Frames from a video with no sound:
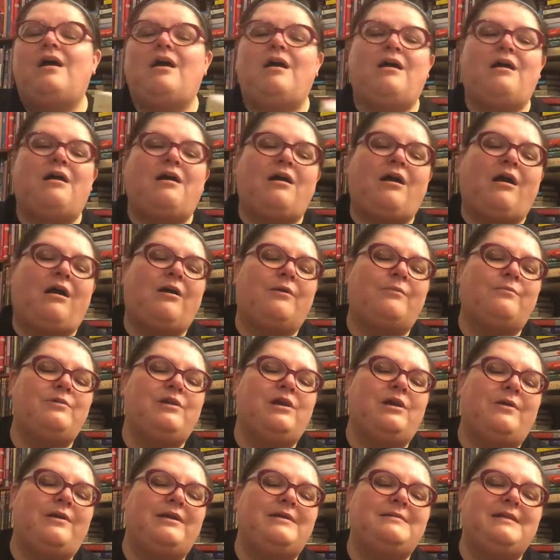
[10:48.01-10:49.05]

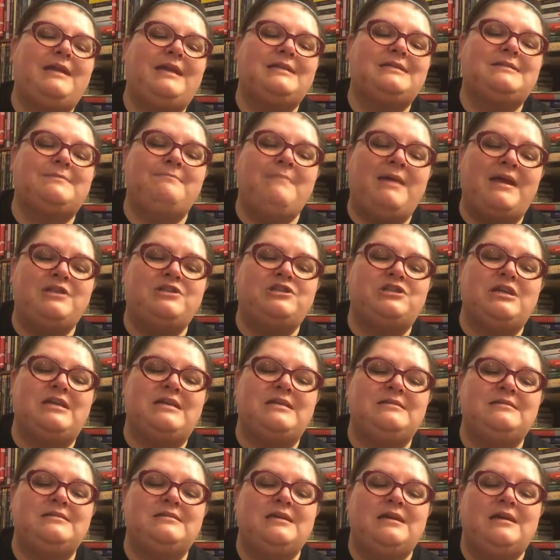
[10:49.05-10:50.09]
it gets
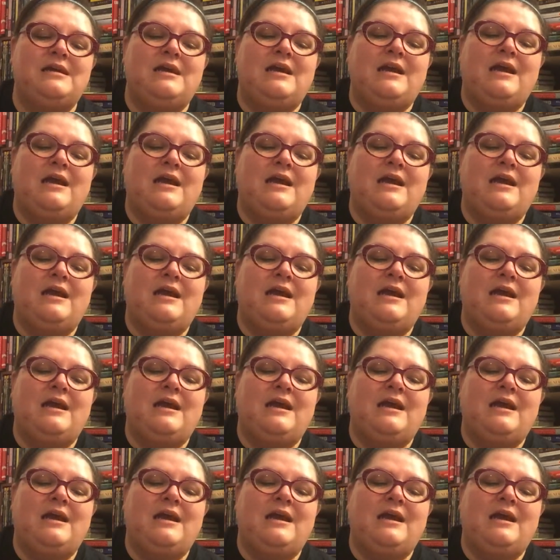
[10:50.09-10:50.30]
mentioned,